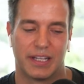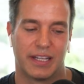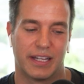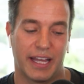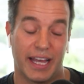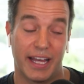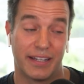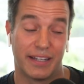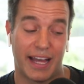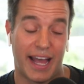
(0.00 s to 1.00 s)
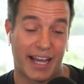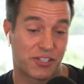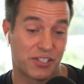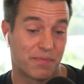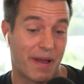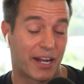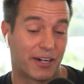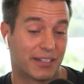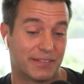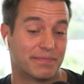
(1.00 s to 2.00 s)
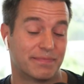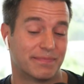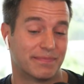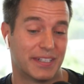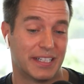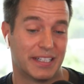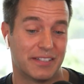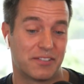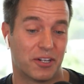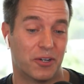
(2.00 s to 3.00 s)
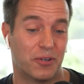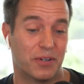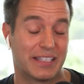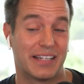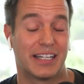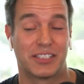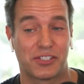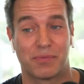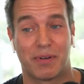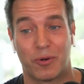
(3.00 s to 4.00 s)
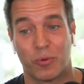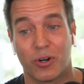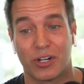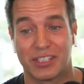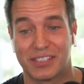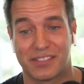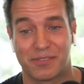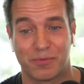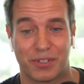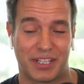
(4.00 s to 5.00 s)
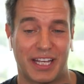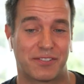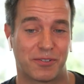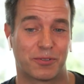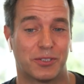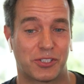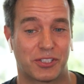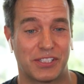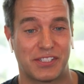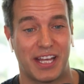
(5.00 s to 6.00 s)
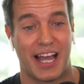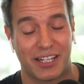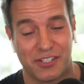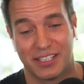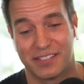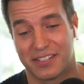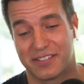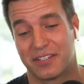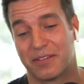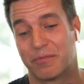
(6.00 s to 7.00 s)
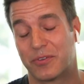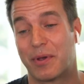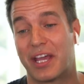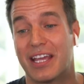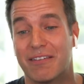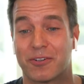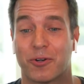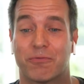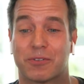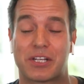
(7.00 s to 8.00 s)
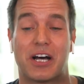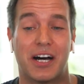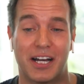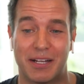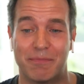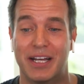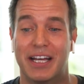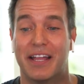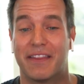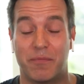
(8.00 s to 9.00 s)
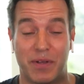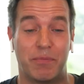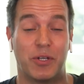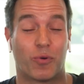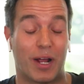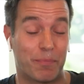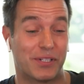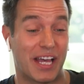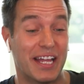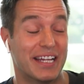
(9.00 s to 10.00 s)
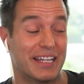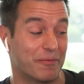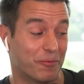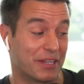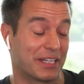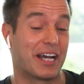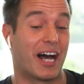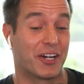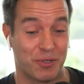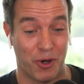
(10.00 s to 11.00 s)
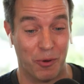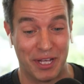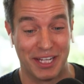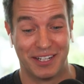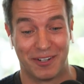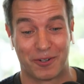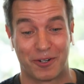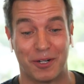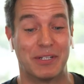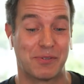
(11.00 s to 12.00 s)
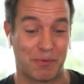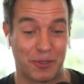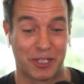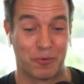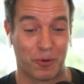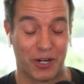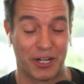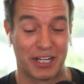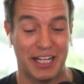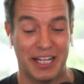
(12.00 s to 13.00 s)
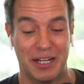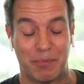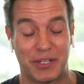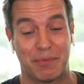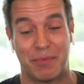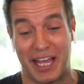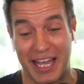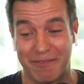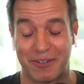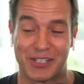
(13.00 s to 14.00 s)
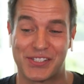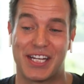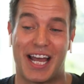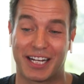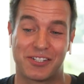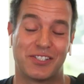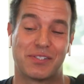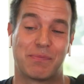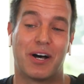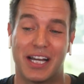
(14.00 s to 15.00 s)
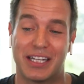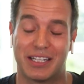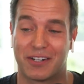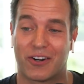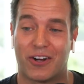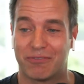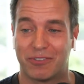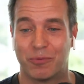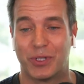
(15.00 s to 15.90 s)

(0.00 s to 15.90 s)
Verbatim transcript: And actions matter. So it's not just about words. With cancel culture, it's the actions. It's the, the behavior over time that may be represented with a gotcha moment or a misspoken word. But the behaviors and actions behind it are often what